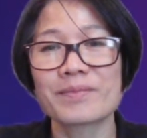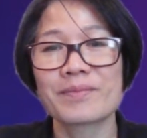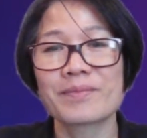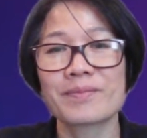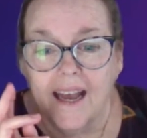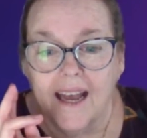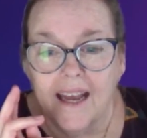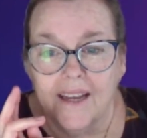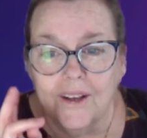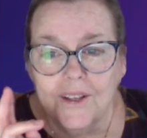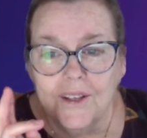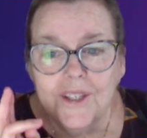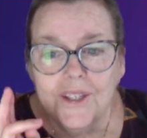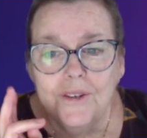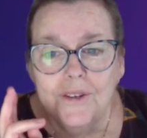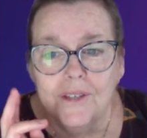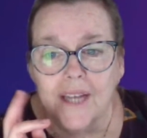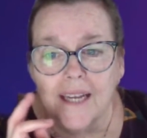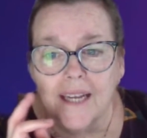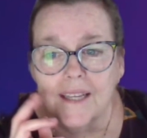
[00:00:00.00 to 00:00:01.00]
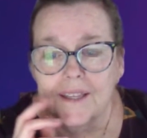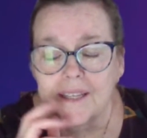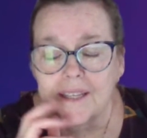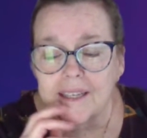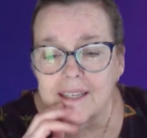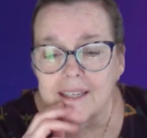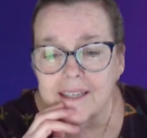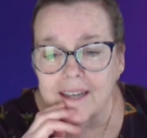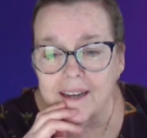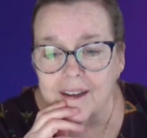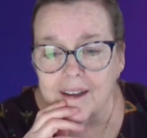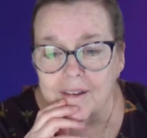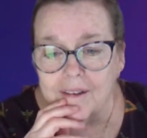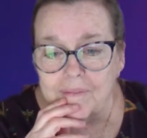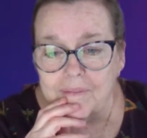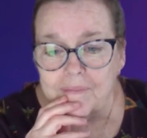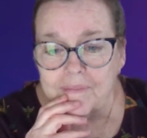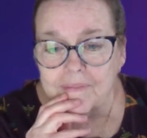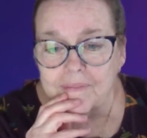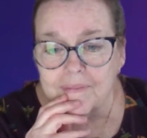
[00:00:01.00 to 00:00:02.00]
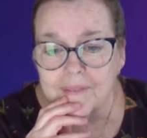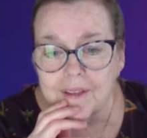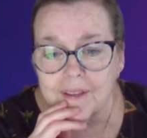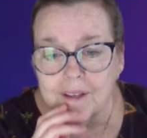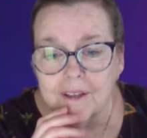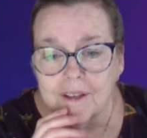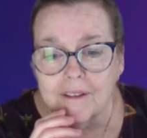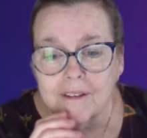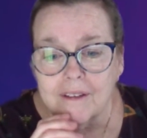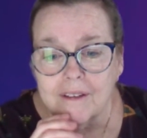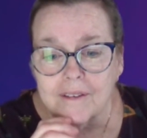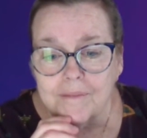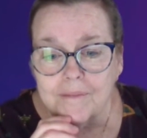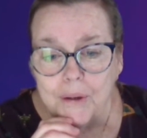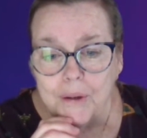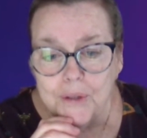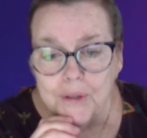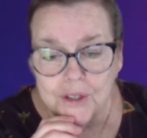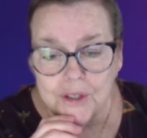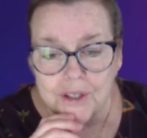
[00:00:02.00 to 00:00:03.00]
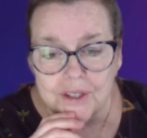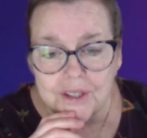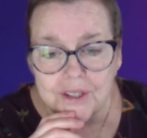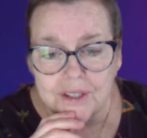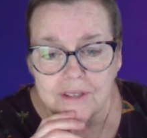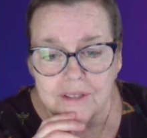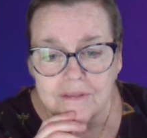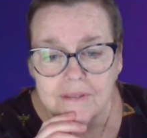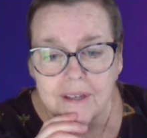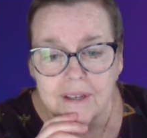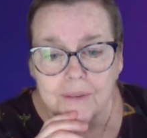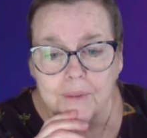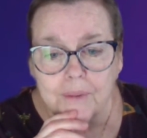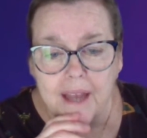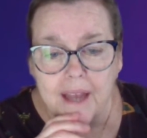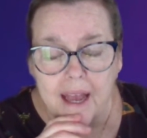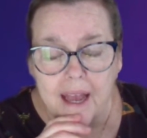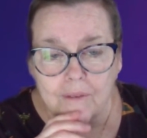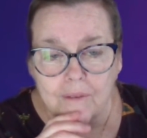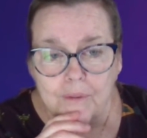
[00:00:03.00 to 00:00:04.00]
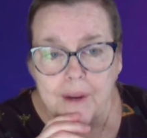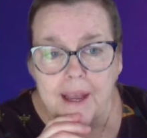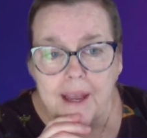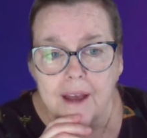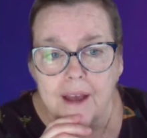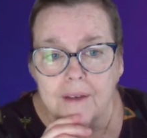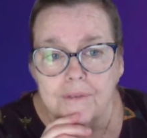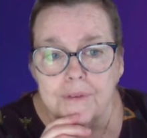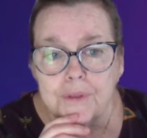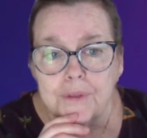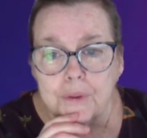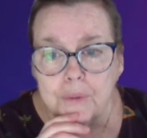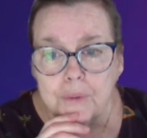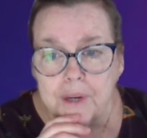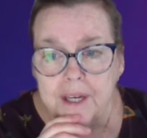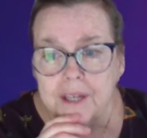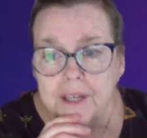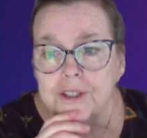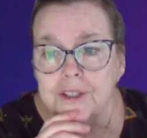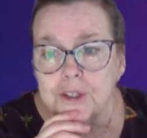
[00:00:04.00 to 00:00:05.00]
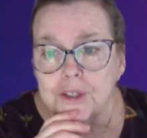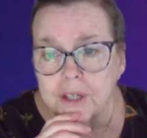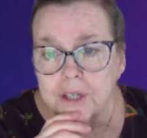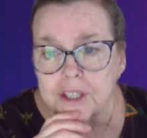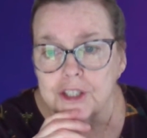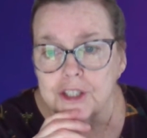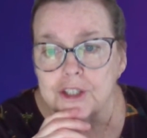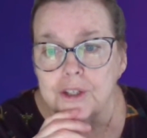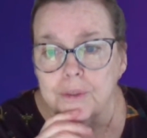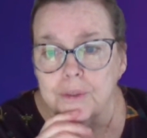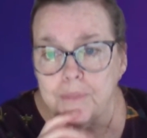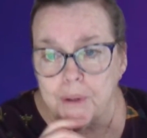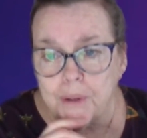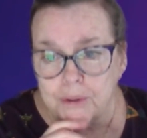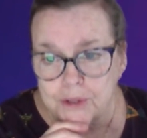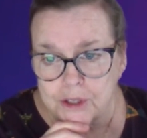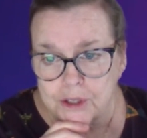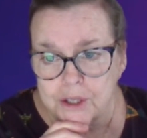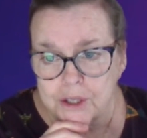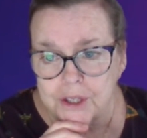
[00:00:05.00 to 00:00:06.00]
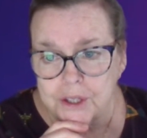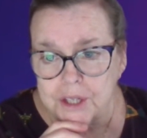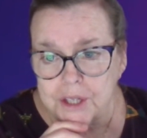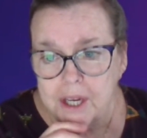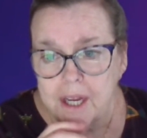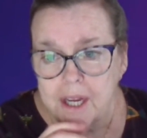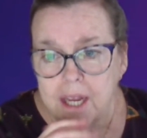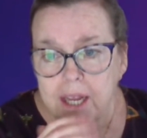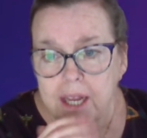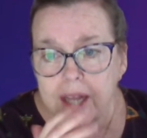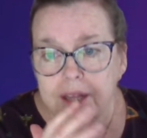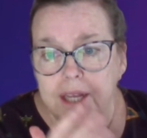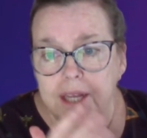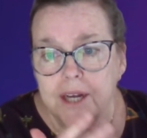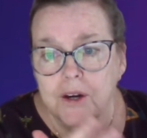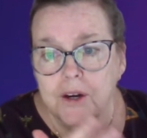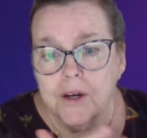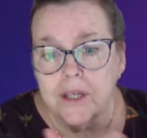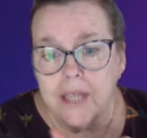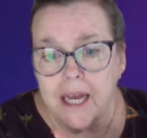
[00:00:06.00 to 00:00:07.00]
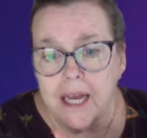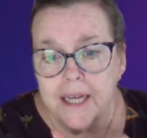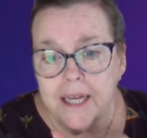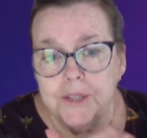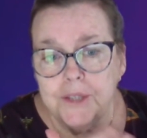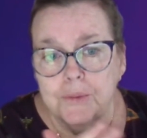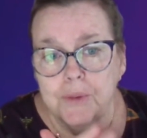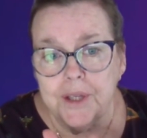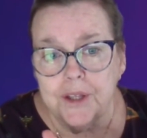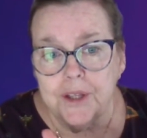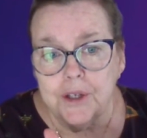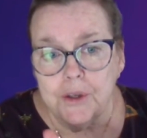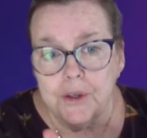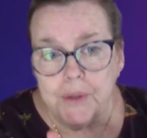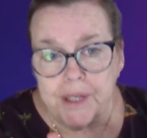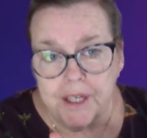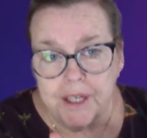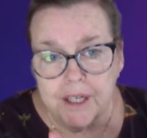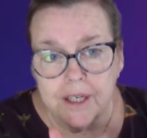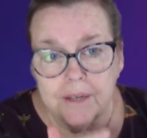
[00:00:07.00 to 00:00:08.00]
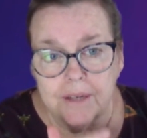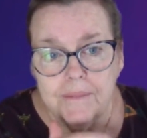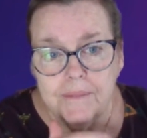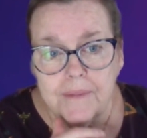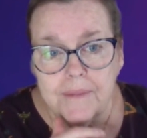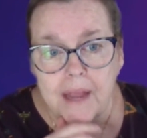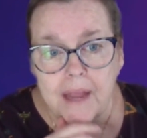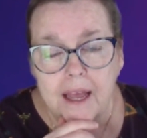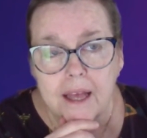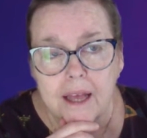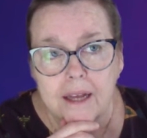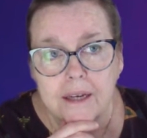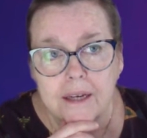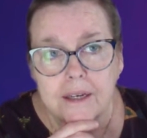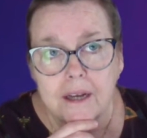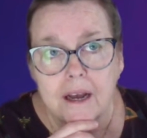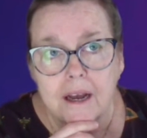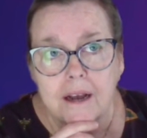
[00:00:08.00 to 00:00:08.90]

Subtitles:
I also like the posters that we have. We have 3 instructional posters that are aligned with the curriculum, and